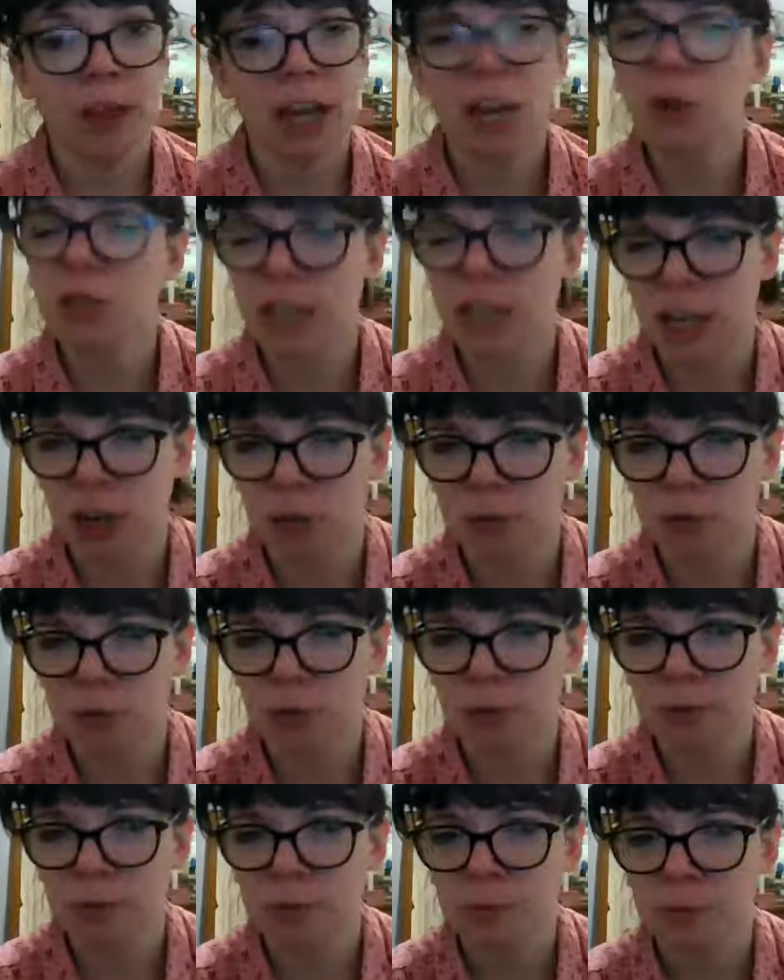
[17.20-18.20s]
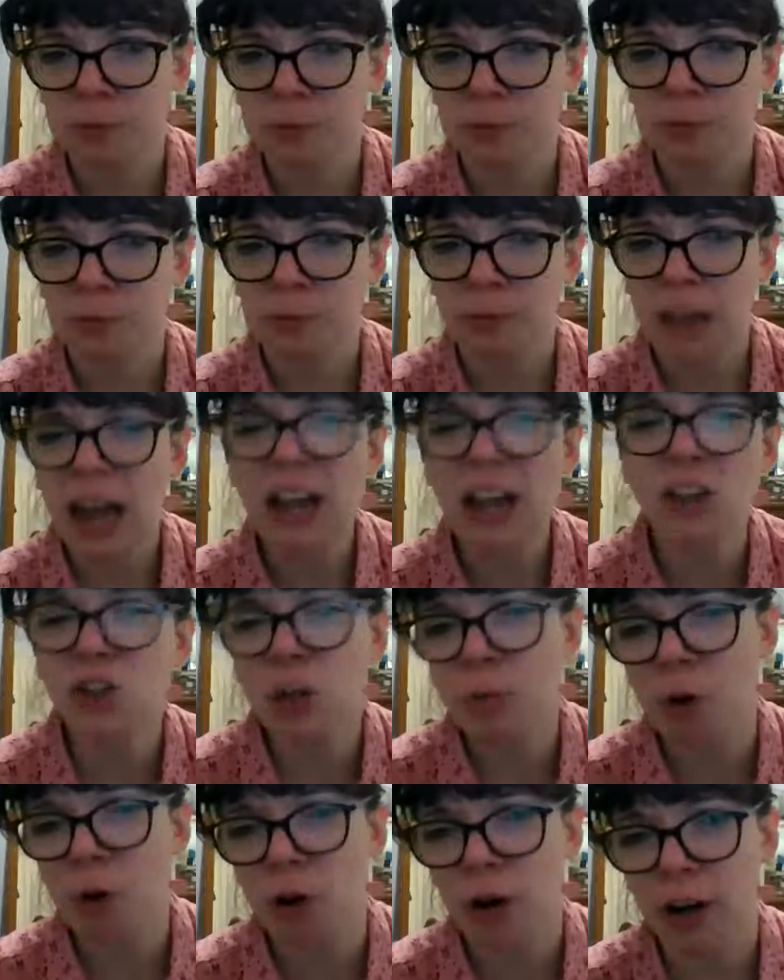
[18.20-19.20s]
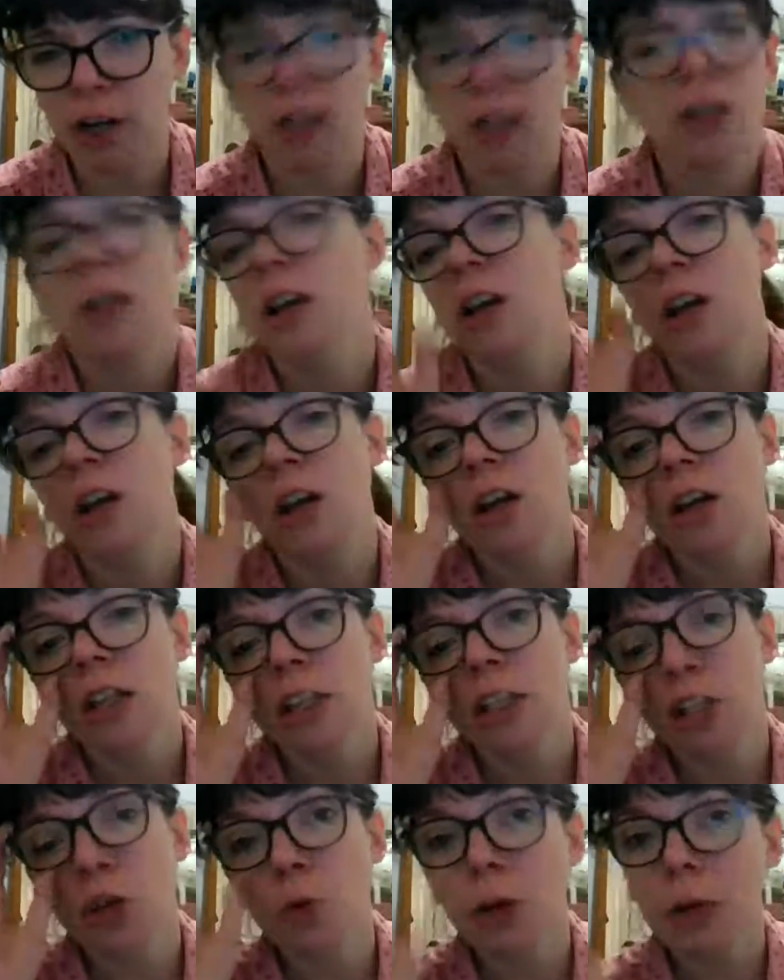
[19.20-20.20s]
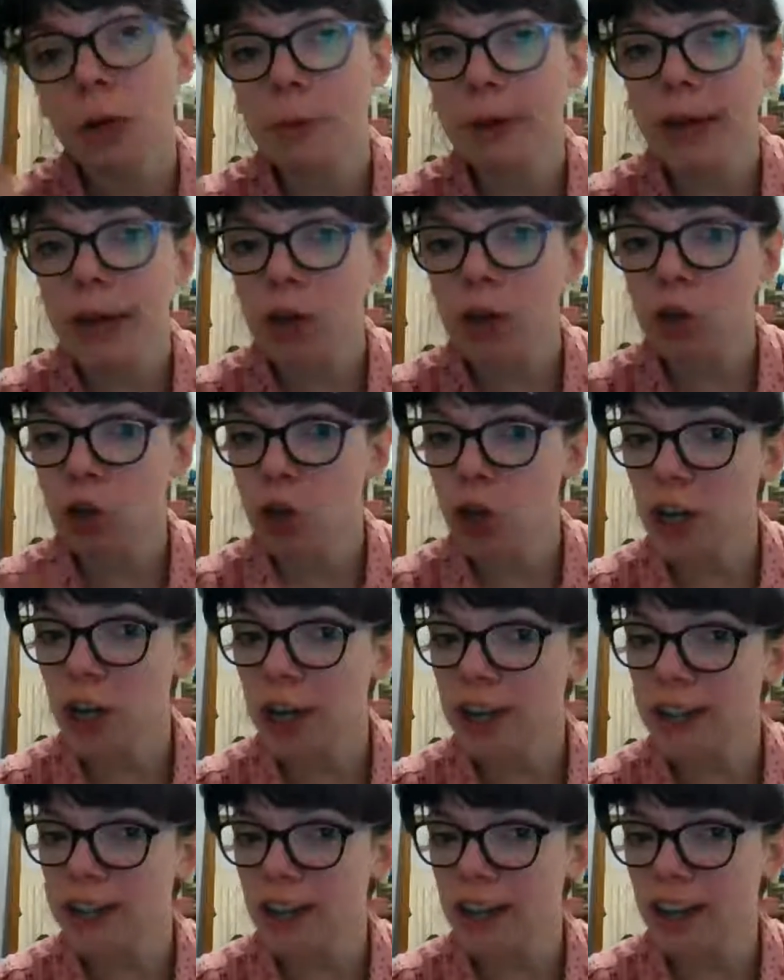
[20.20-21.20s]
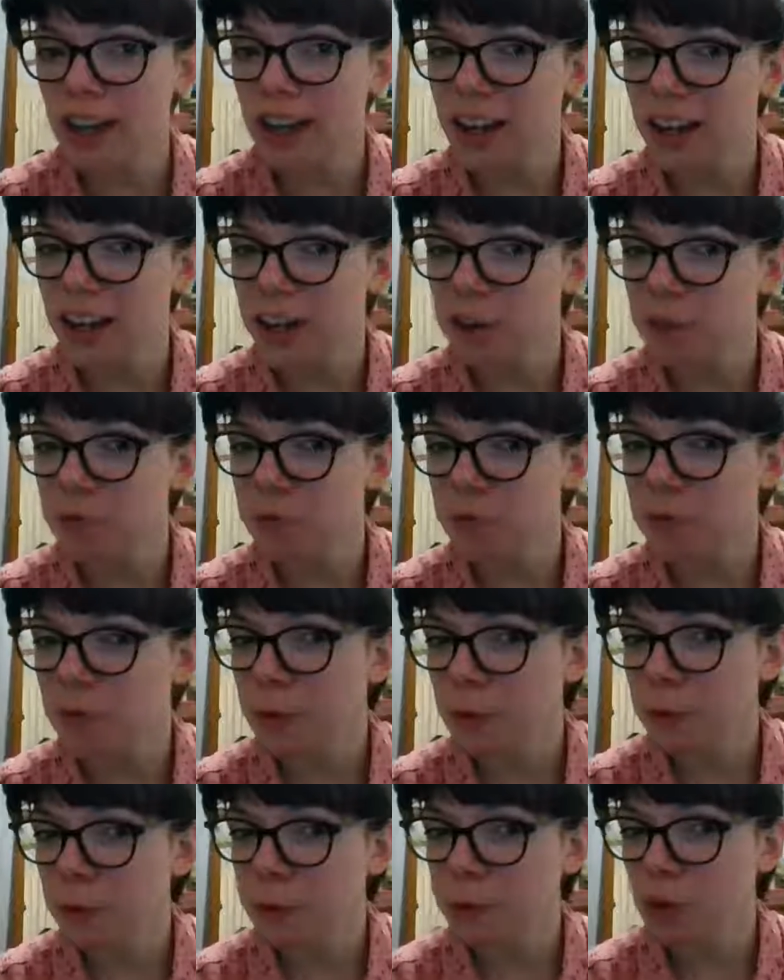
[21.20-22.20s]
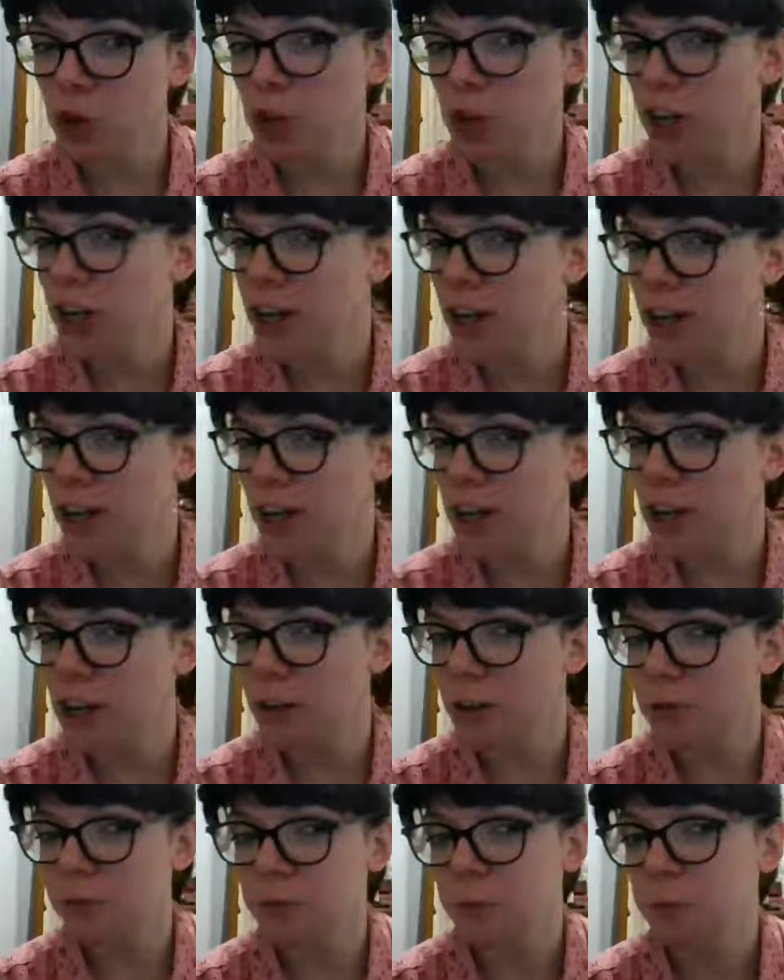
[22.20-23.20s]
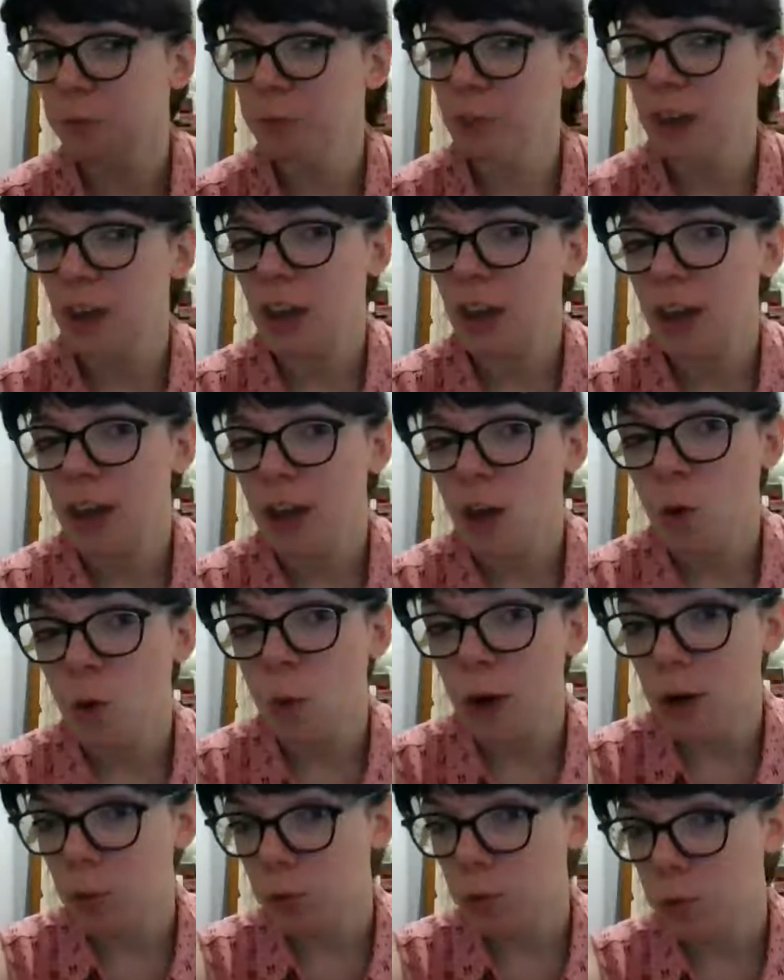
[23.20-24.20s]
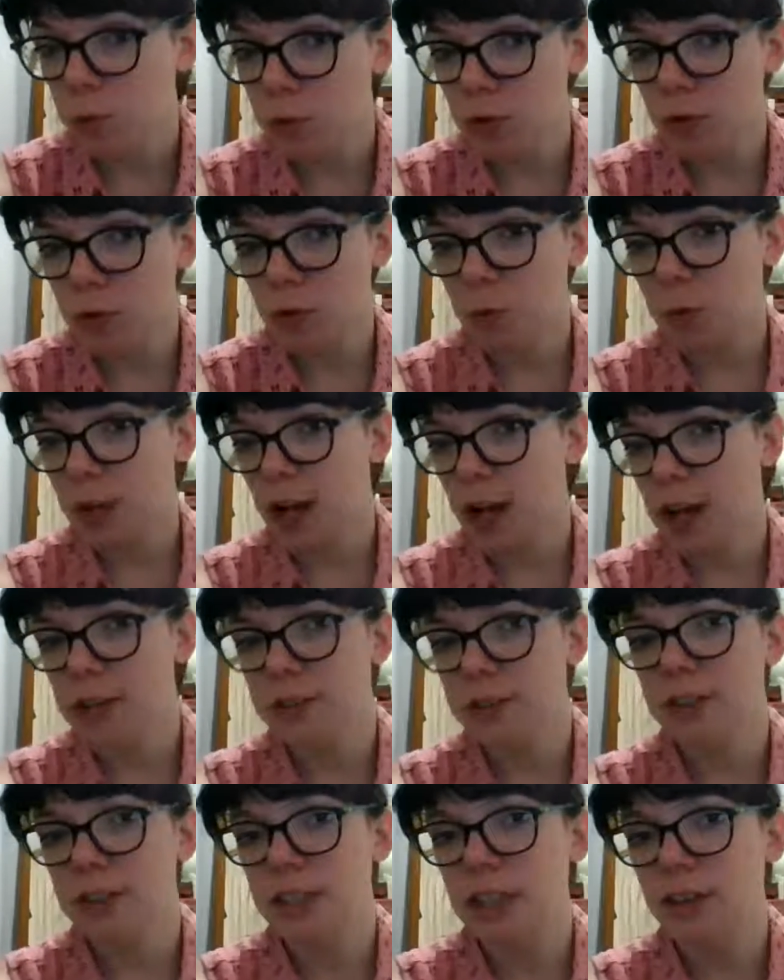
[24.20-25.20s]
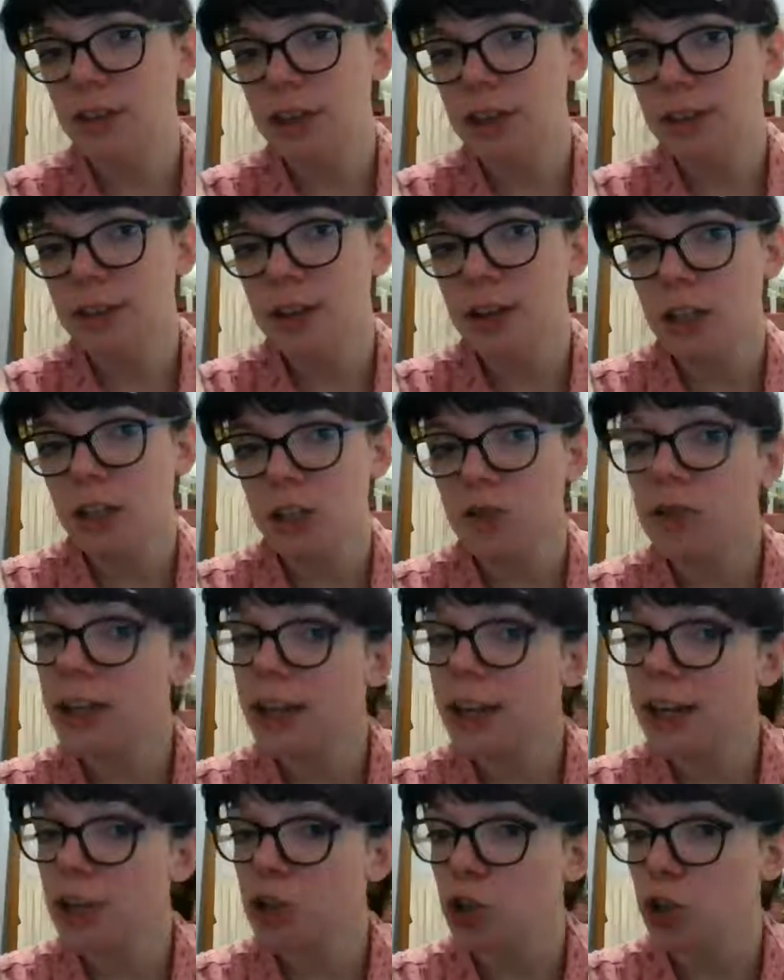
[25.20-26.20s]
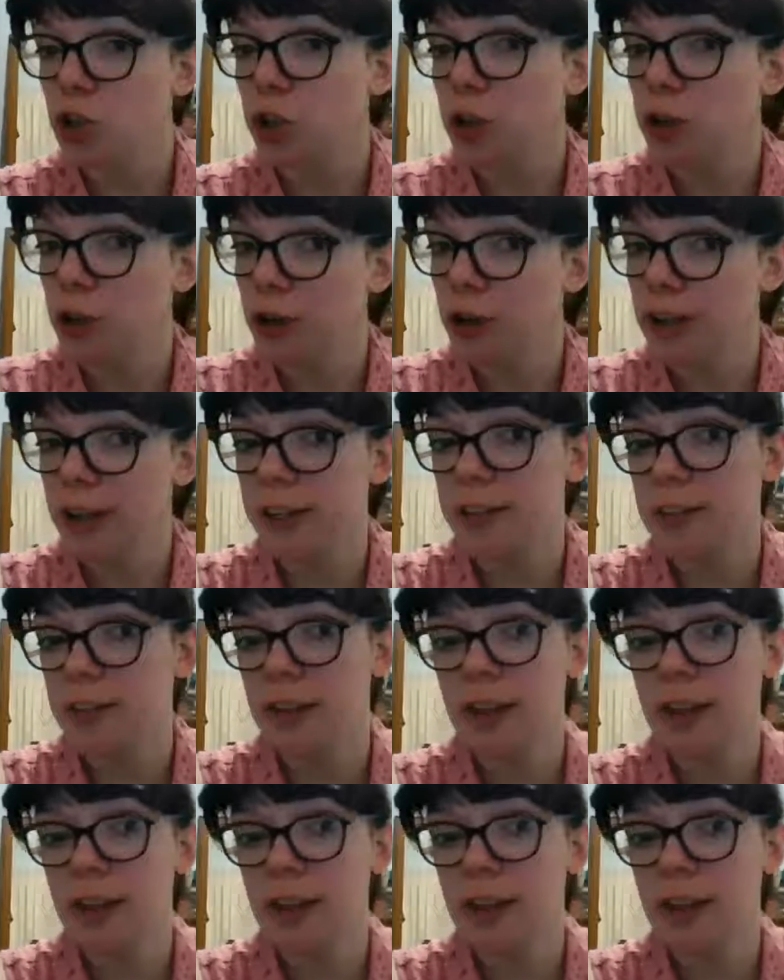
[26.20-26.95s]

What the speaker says: it was terrible and so boring. So we're going to make a New Year's Eve, New Year kind of one where I ask Siri things related to New Year's